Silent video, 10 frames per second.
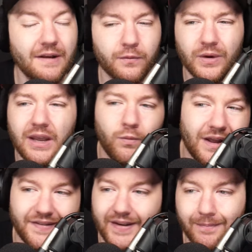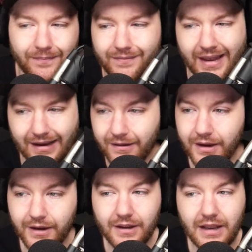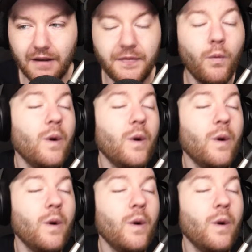If Reed went to, like, if the